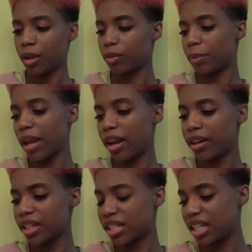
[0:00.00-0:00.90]
Repair
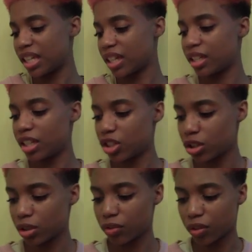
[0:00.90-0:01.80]
and Extend
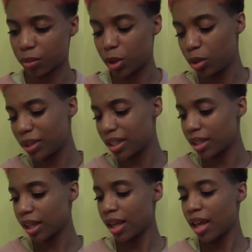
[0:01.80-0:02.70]
conditioner from Nubian.